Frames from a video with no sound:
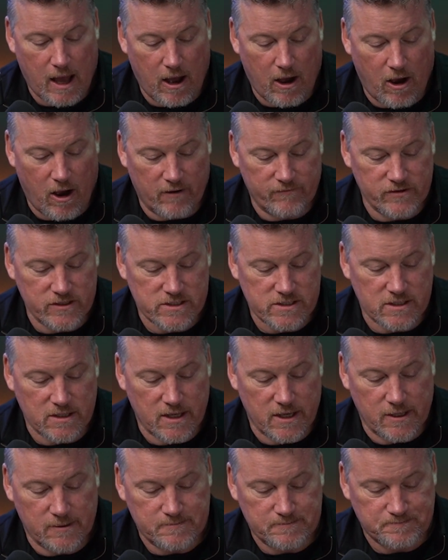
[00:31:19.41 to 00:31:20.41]

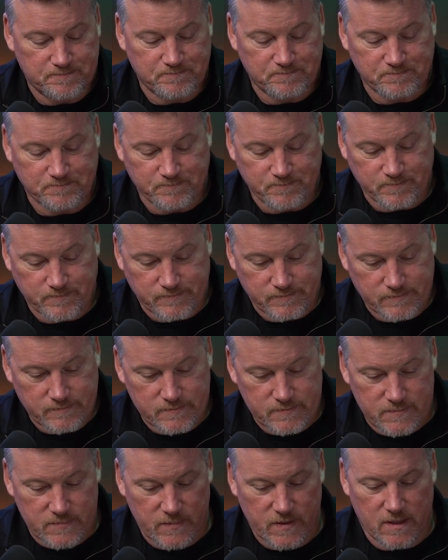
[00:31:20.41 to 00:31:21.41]
obviously,
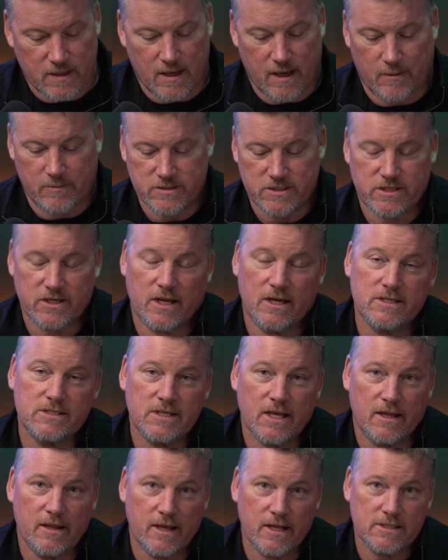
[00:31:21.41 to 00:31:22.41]
I'm just going to
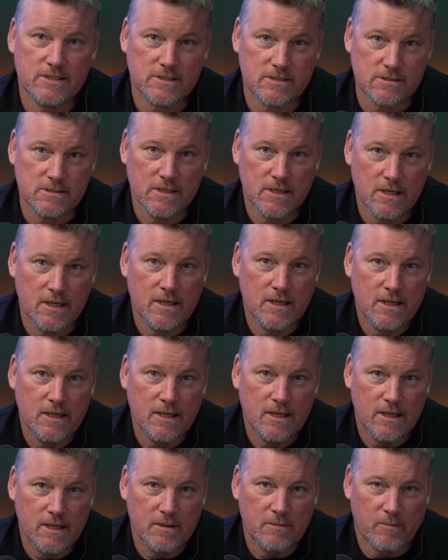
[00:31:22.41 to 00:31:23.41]
say this.
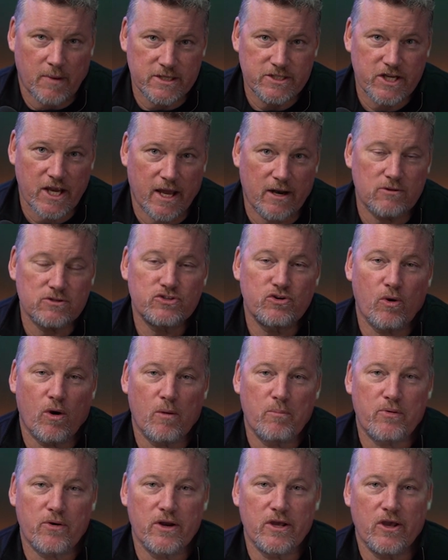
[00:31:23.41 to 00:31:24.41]
My channel is
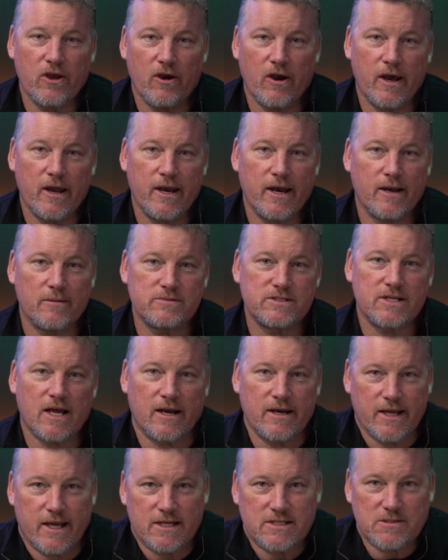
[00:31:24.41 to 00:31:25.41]
growing pretty good, and I'm
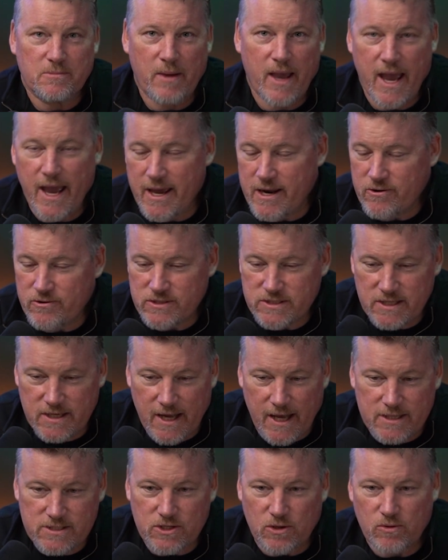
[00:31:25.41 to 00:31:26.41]
starting to get some haters, and
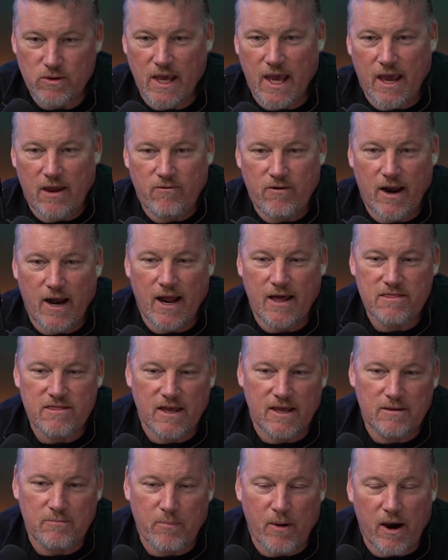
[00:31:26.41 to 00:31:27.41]
that's okay, right? I
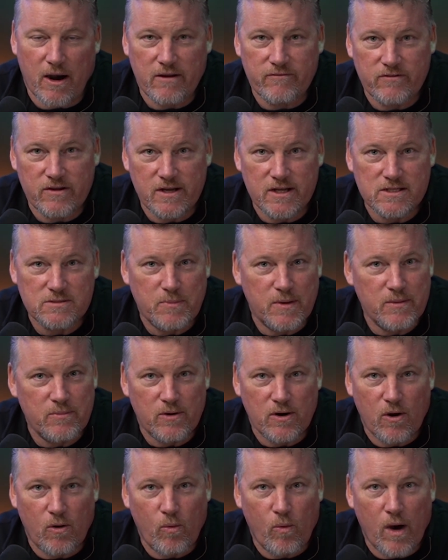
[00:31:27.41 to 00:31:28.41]
think part of it is
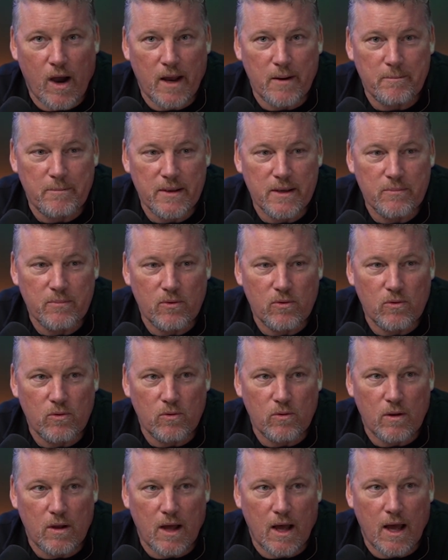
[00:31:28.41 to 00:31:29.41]
people don't want
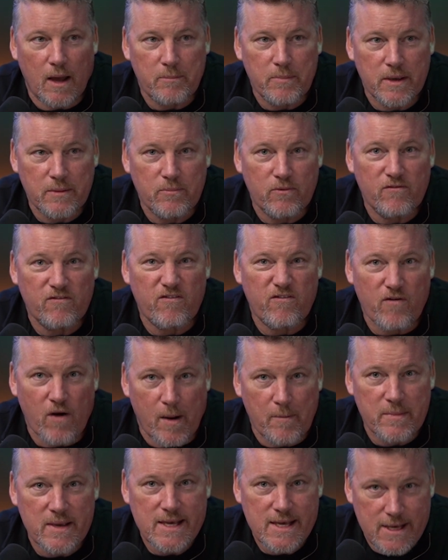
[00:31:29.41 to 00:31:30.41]
people
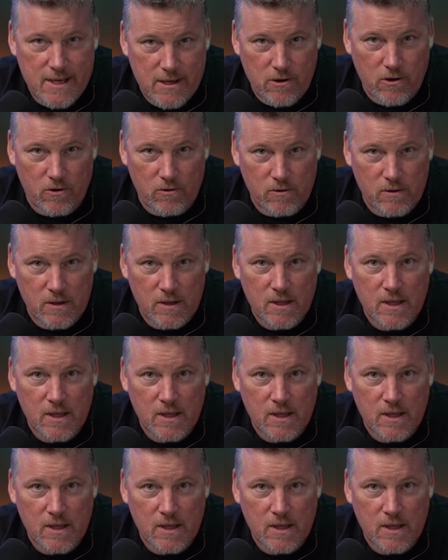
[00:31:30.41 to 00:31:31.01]
from here